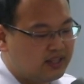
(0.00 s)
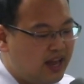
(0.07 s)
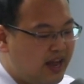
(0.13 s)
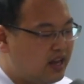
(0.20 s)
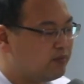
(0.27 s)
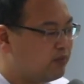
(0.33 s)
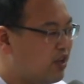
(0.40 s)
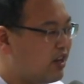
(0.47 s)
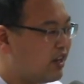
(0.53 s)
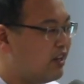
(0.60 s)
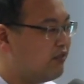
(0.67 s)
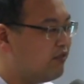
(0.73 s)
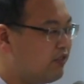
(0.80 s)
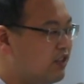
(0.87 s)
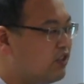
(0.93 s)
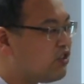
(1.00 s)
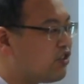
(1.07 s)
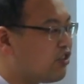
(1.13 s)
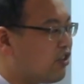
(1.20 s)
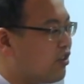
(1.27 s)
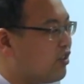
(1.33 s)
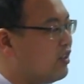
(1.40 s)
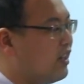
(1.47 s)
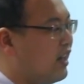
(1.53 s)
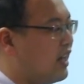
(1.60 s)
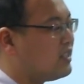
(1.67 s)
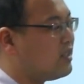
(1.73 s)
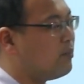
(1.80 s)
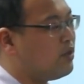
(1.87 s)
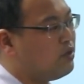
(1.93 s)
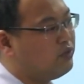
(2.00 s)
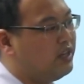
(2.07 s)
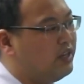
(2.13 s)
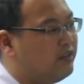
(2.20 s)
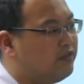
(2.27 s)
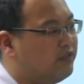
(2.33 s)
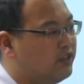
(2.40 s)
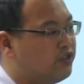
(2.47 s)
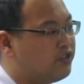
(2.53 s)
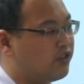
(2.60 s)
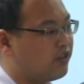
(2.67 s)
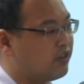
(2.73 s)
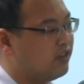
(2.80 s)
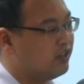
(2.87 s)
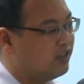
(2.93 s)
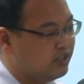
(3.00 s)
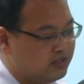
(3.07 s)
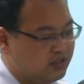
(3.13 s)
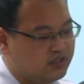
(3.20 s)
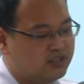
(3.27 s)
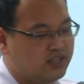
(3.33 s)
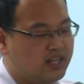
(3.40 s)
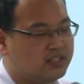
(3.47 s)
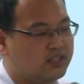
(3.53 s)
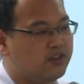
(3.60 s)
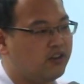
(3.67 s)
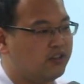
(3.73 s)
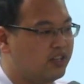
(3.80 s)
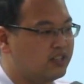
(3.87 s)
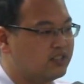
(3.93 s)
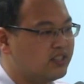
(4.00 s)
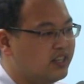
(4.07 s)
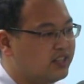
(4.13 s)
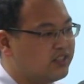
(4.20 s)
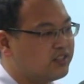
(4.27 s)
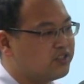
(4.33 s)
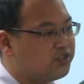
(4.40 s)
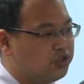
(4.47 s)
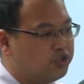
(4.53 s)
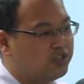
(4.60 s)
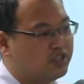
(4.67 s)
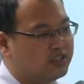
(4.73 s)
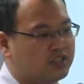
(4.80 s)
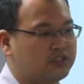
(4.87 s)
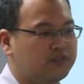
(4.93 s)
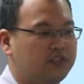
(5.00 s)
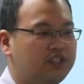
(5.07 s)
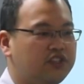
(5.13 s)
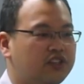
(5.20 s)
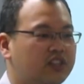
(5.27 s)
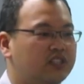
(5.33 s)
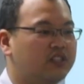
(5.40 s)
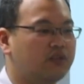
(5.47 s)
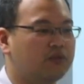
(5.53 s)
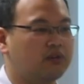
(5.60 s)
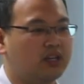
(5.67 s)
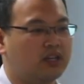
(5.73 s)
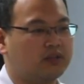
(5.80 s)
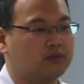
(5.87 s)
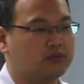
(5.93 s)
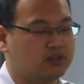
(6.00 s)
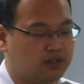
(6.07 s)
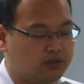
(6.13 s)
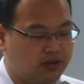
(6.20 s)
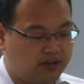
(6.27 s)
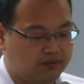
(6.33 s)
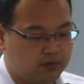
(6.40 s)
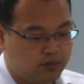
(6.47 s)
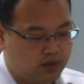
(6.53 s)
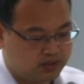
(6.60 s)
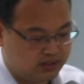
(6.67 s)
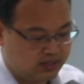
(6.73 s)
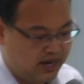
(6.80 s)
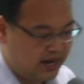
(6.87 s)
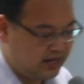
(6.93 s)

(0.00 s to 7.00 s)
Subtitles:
ad blocking feature as a built-in feature, such that the audience can just turn on this feature and they don't have to watch the